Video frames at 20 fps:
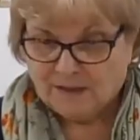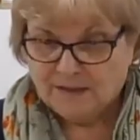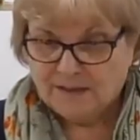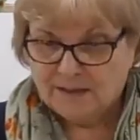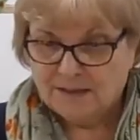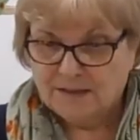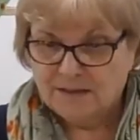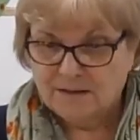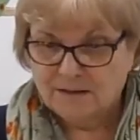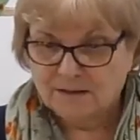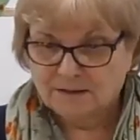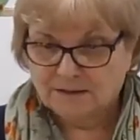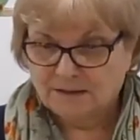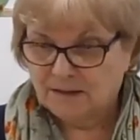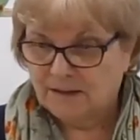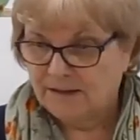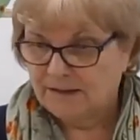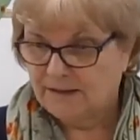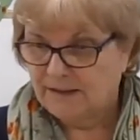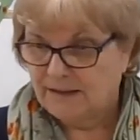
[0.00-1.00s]
Now, the last
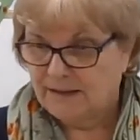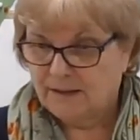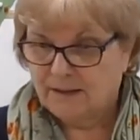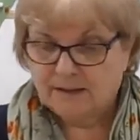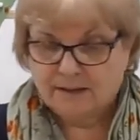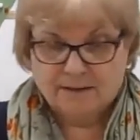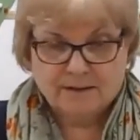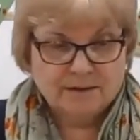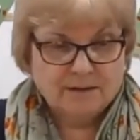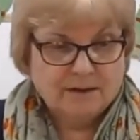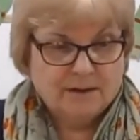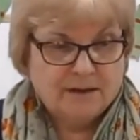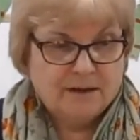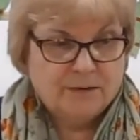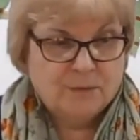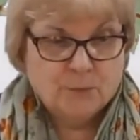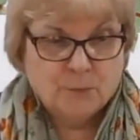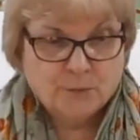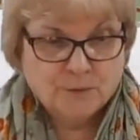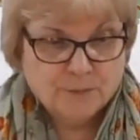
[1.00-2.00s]
idea I
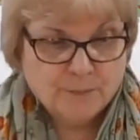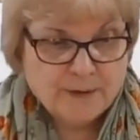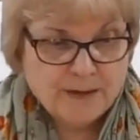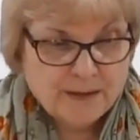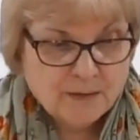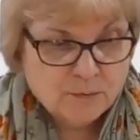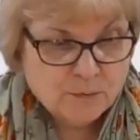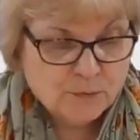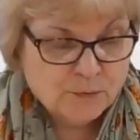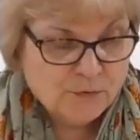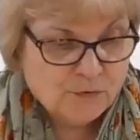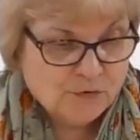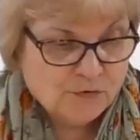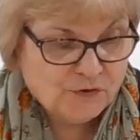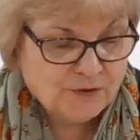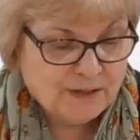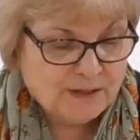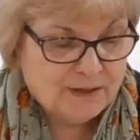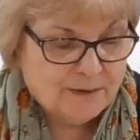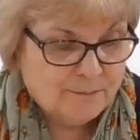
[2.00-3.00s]
thought about
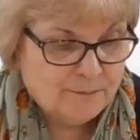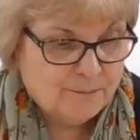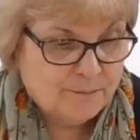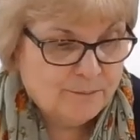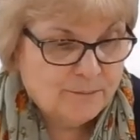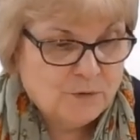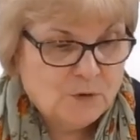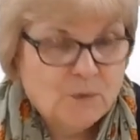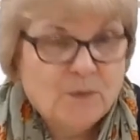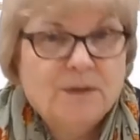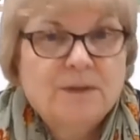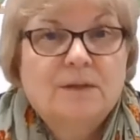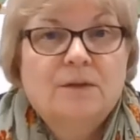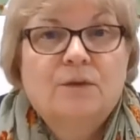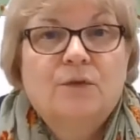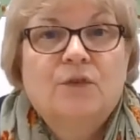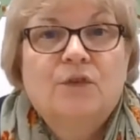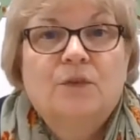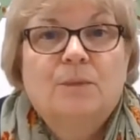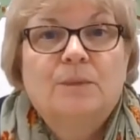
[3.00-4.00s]
was doing the
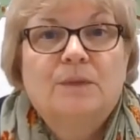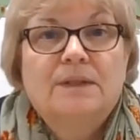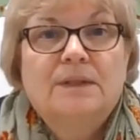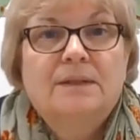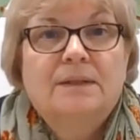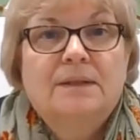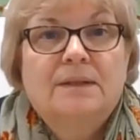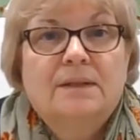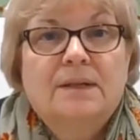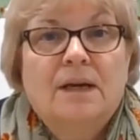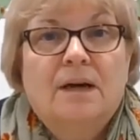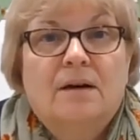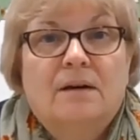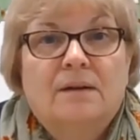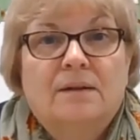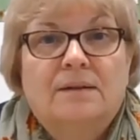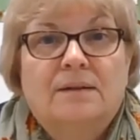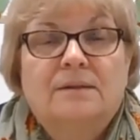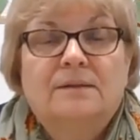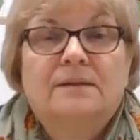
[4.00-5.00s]
Christmas
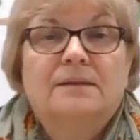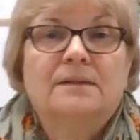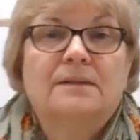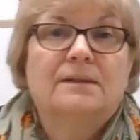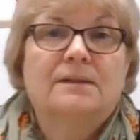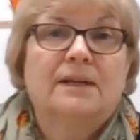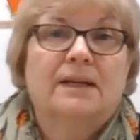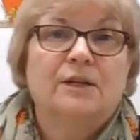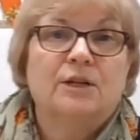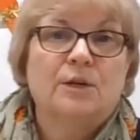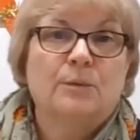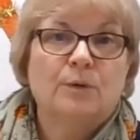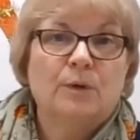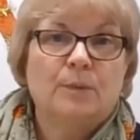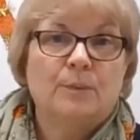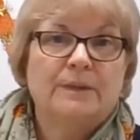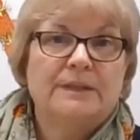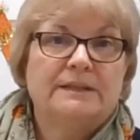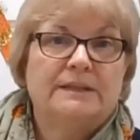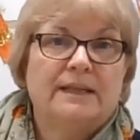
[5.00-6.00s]
garland. Now, you can
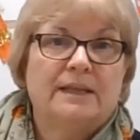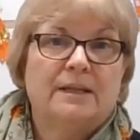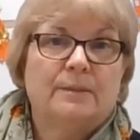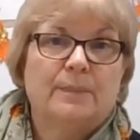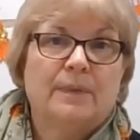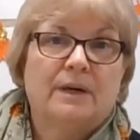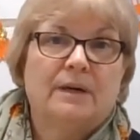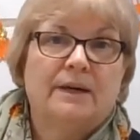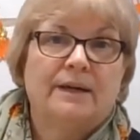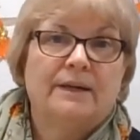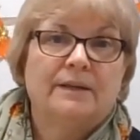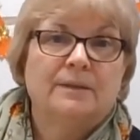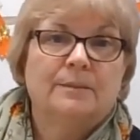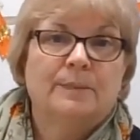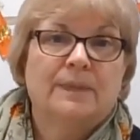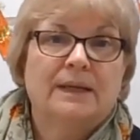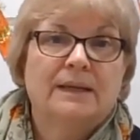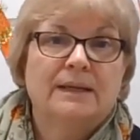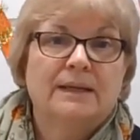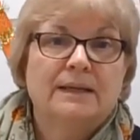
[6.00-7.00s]
probably see it behind
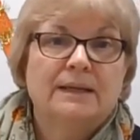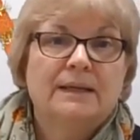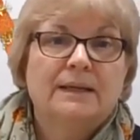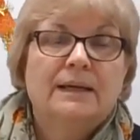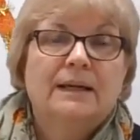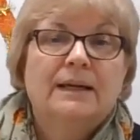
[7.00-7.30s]
me.